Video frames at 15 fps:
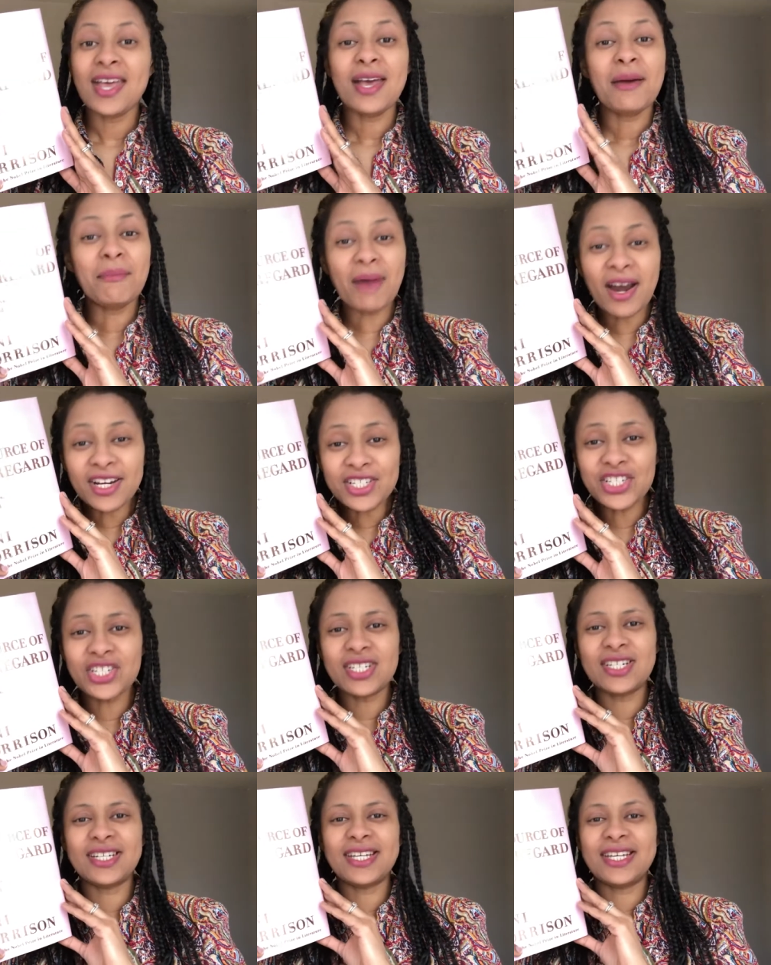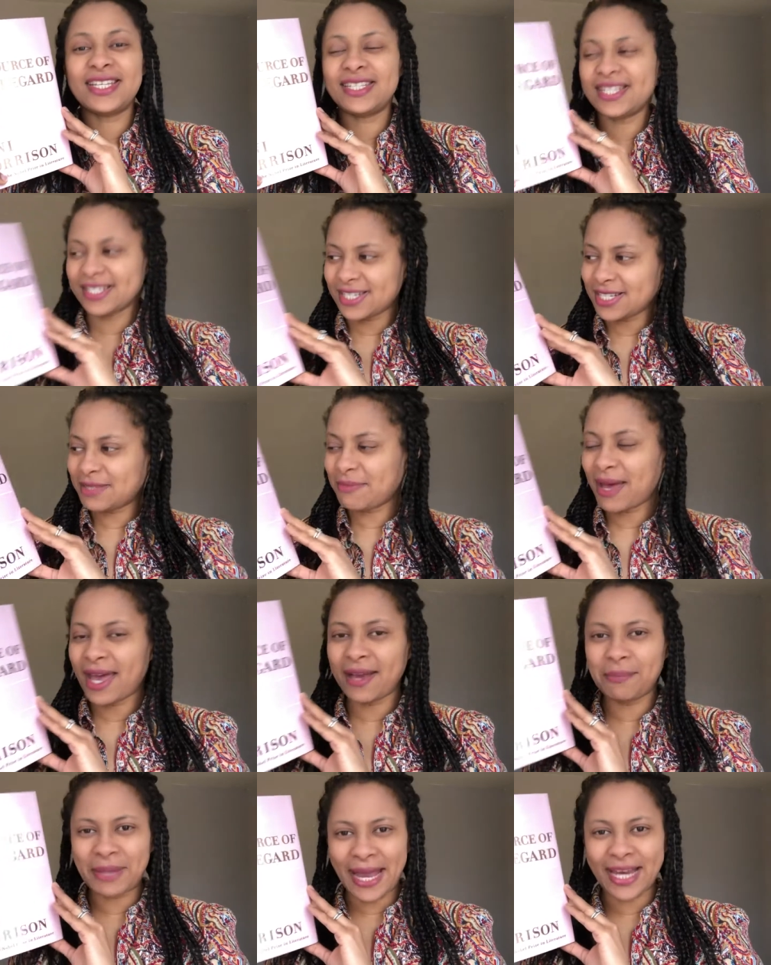March this is
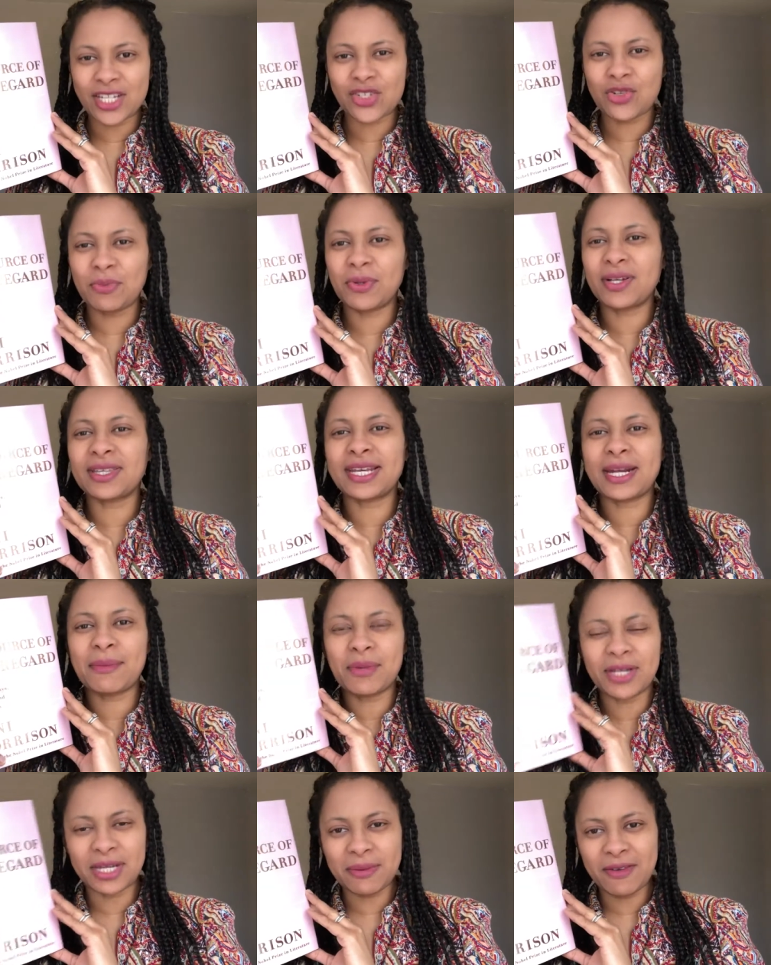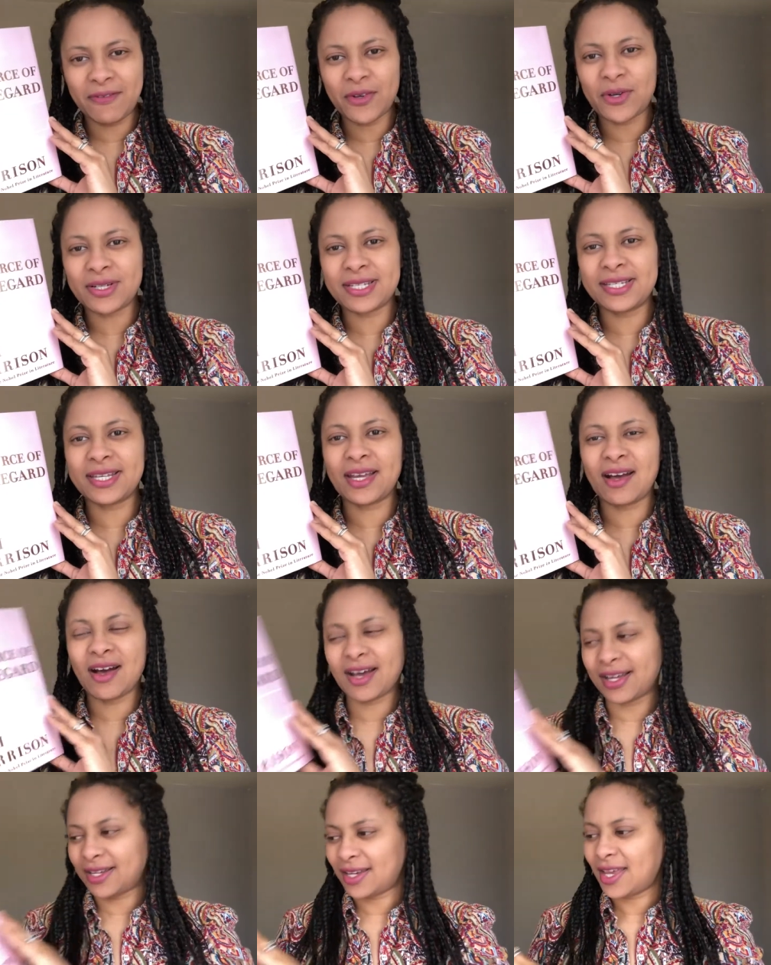my black history book that I'm going to be focusing
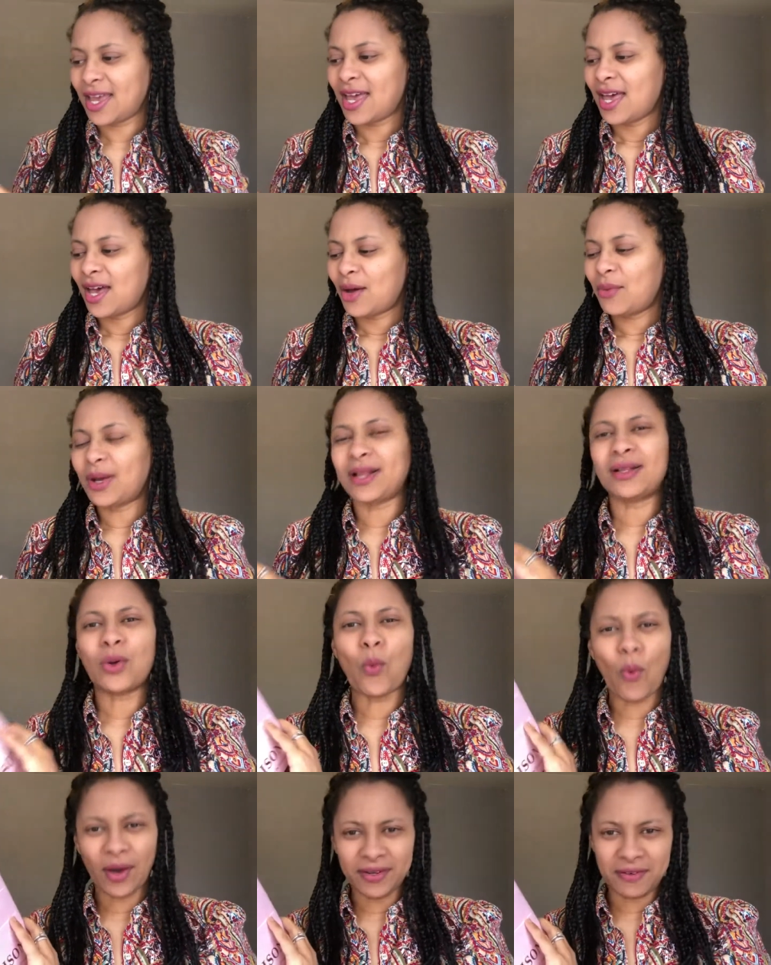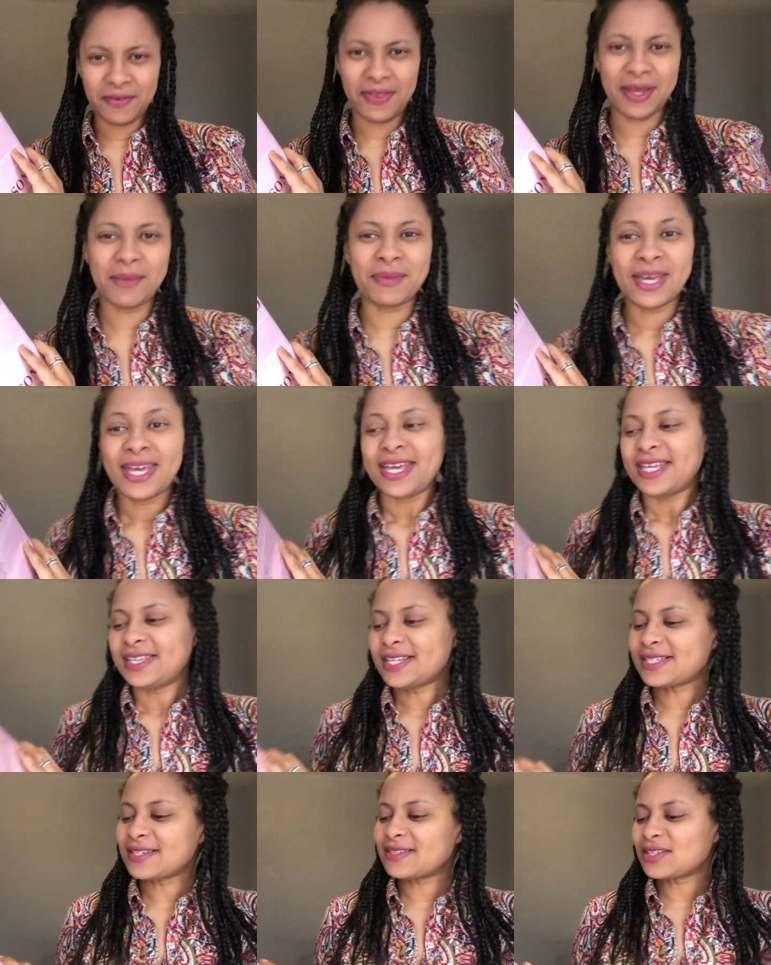on well one of them
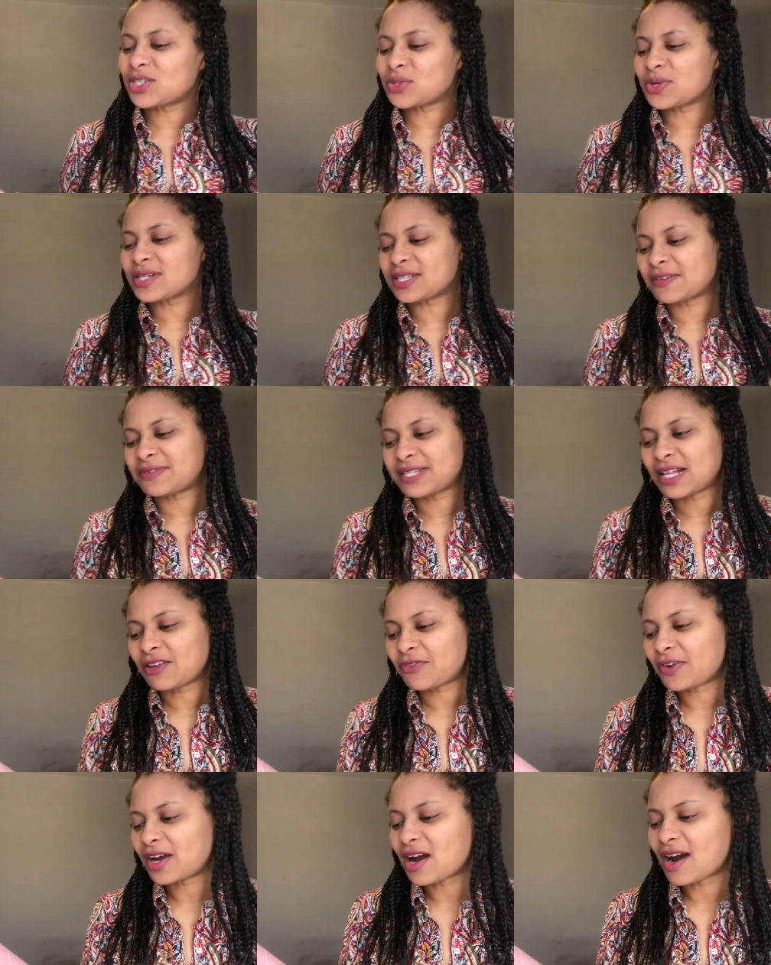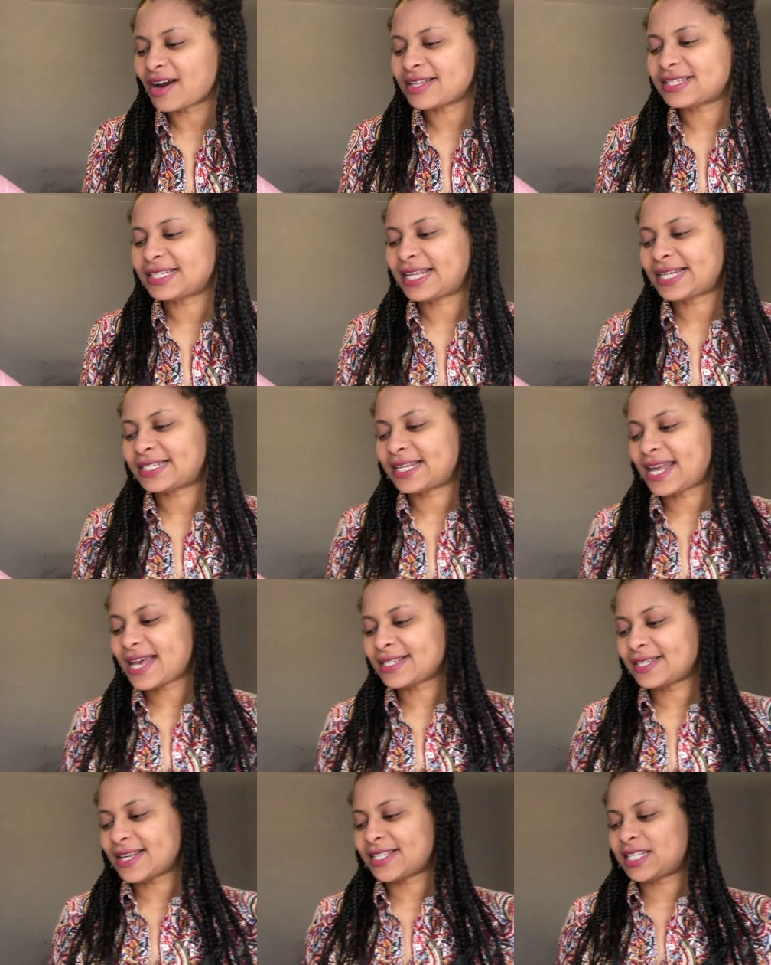this is the source of self-regard selected
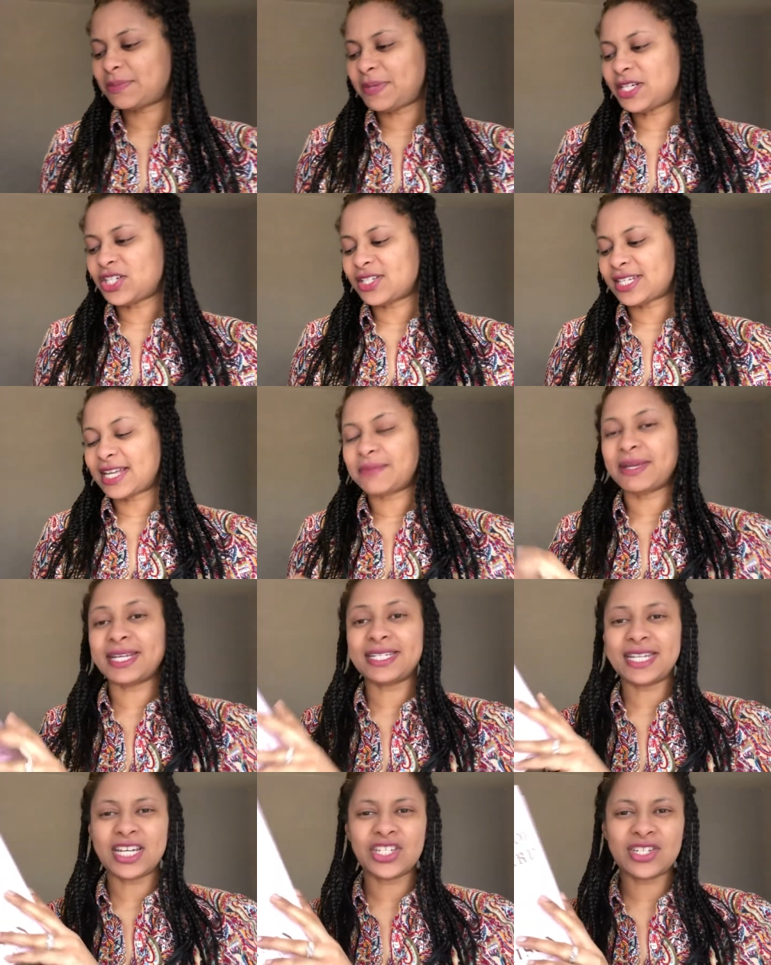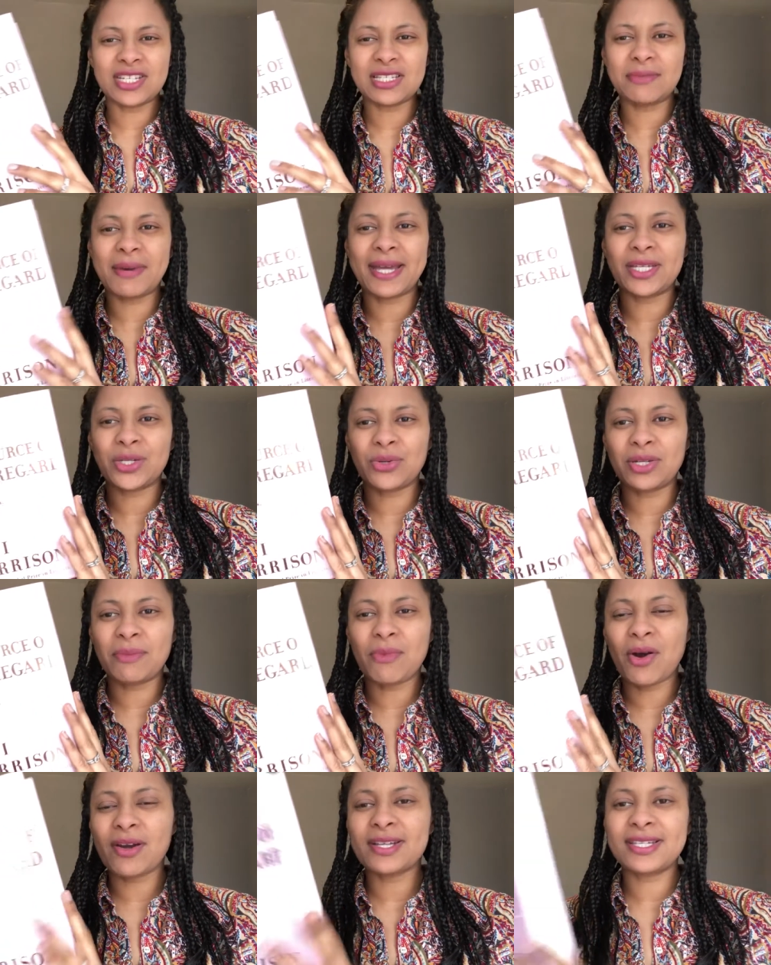essays speeches and meditations by Toni
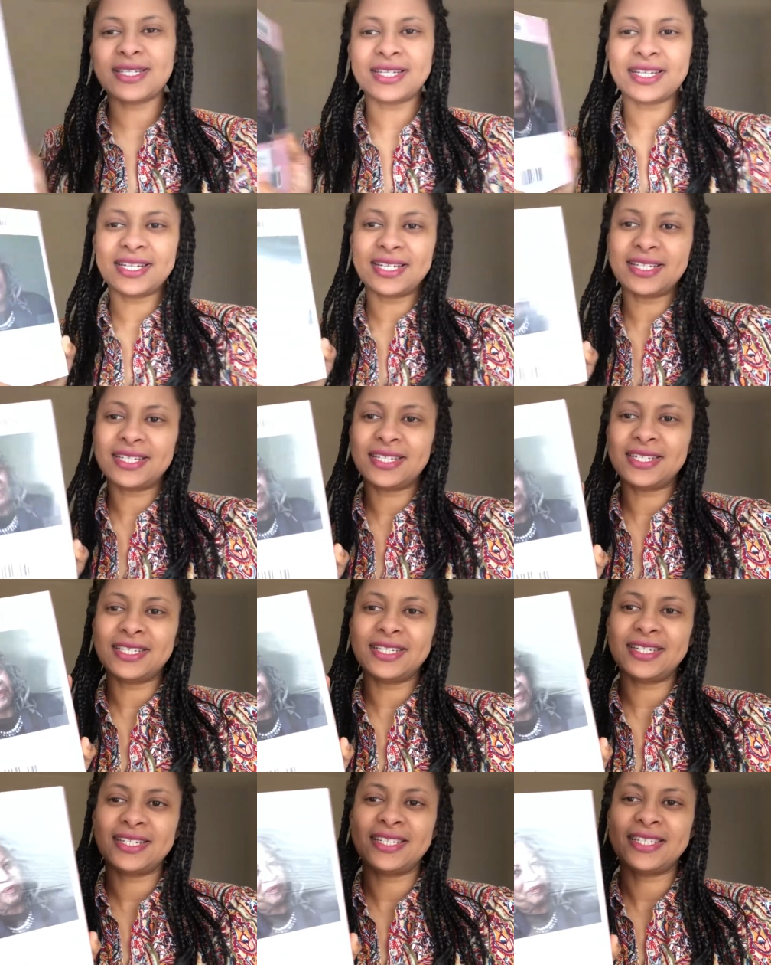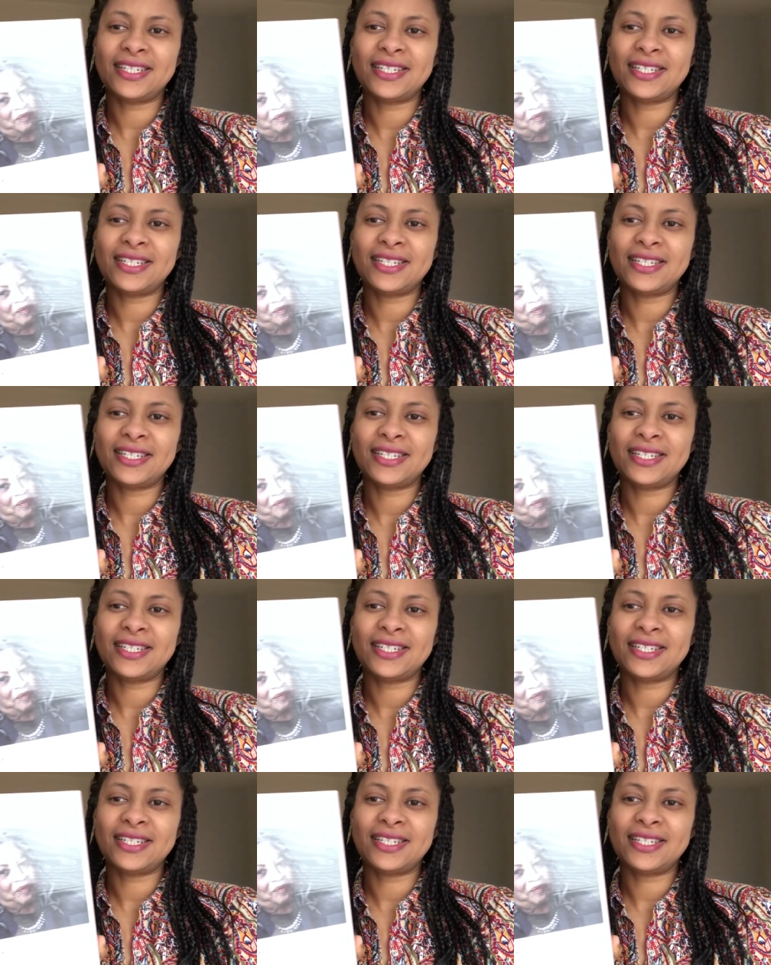Morrison